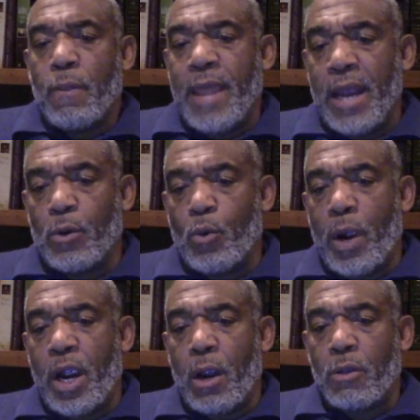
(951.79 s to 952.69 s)
that
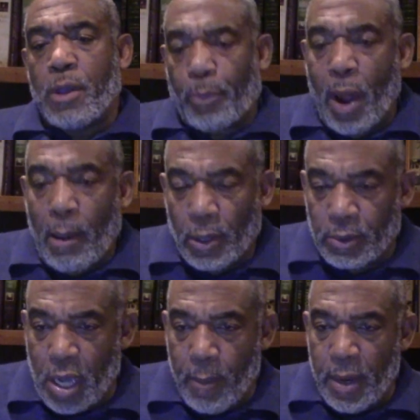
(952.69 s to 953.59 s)
where the
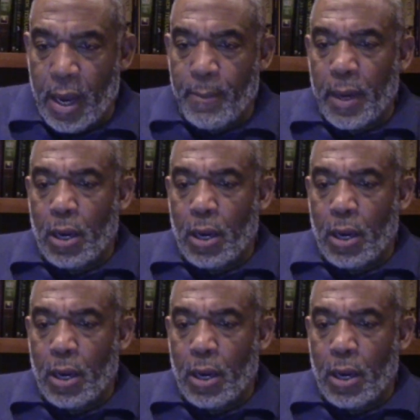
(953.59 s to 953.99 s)
problems come in.